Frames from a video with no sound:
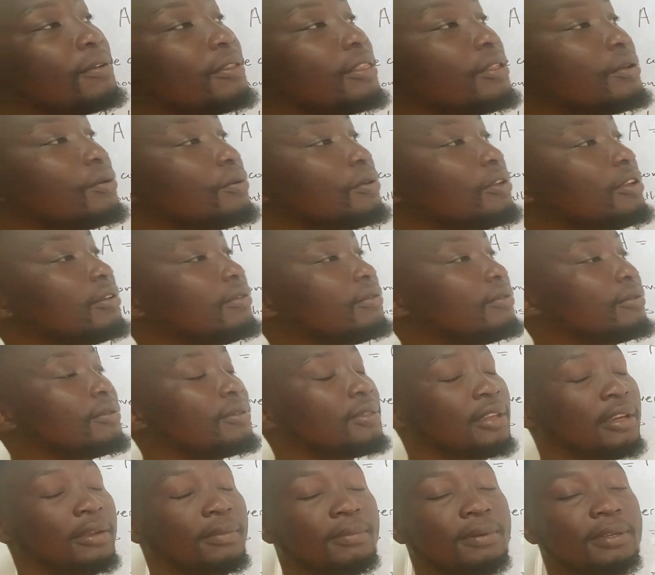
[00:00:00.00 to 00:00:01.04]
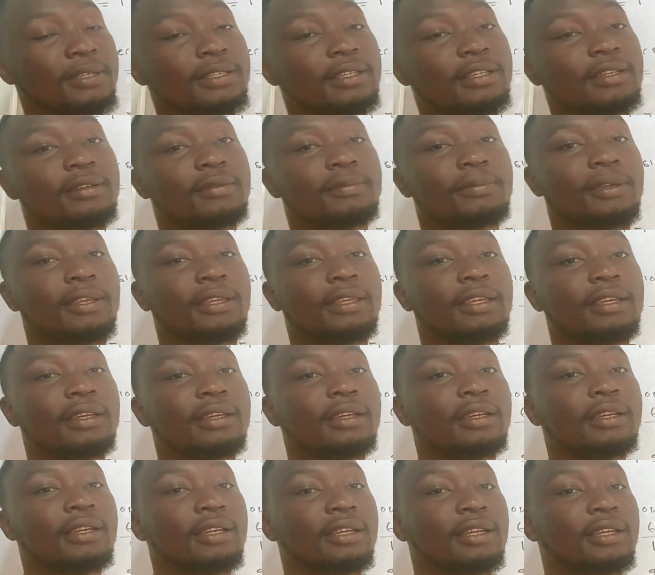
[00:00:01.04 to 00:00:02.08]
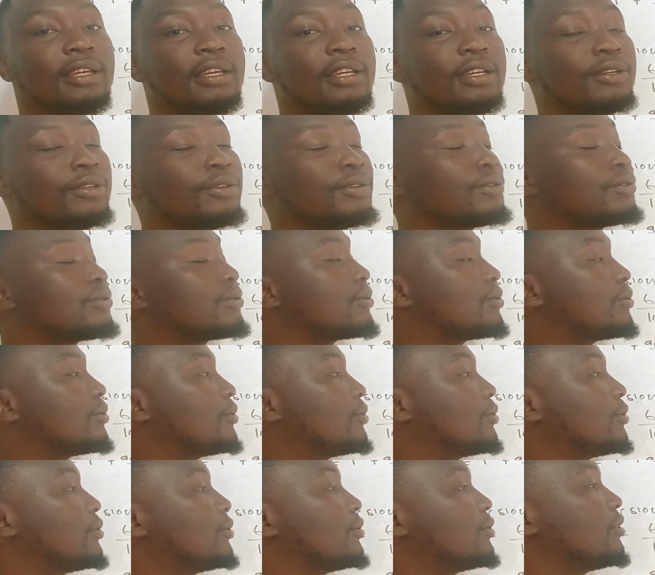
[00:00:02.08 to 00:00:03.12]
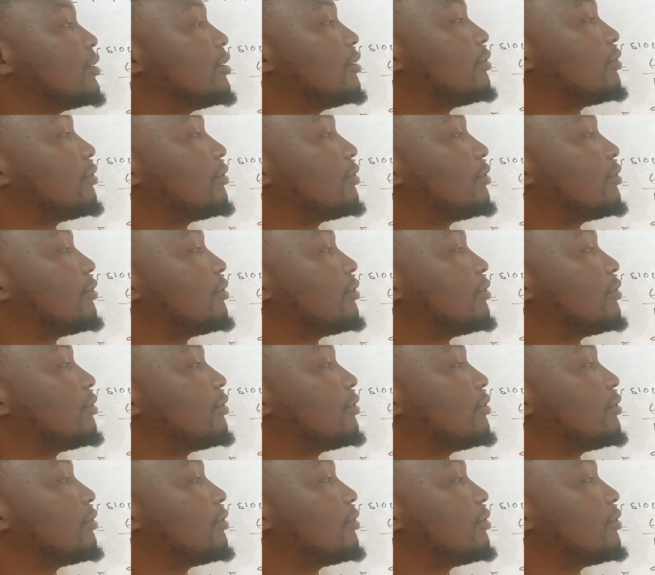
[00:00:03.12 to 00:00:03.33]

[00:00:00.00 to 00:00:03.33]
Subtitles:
they will give you 3% per year. So the